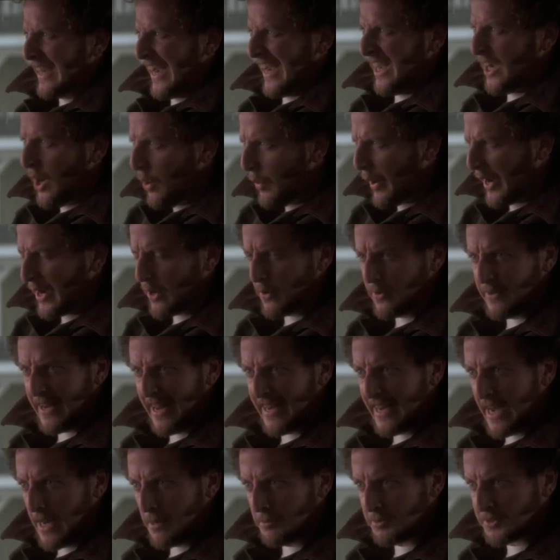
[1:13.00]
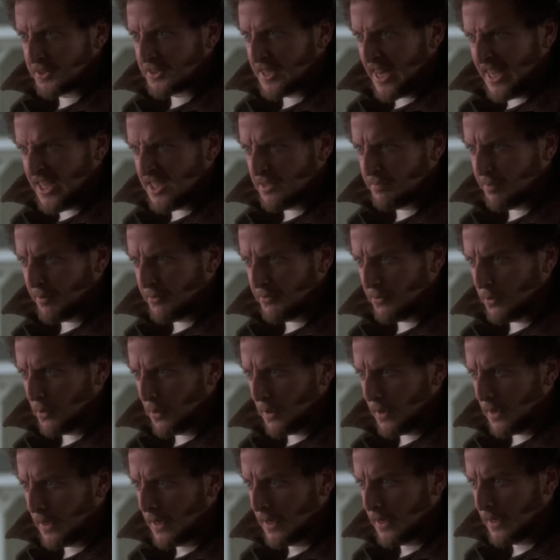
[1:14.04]
and I know I heard that name Snakes
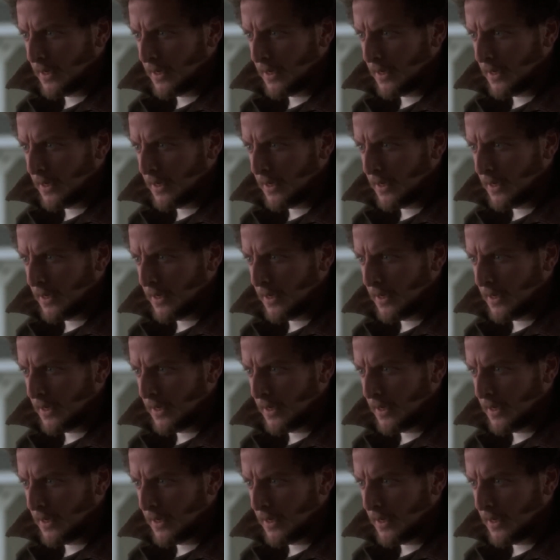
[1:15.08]
before.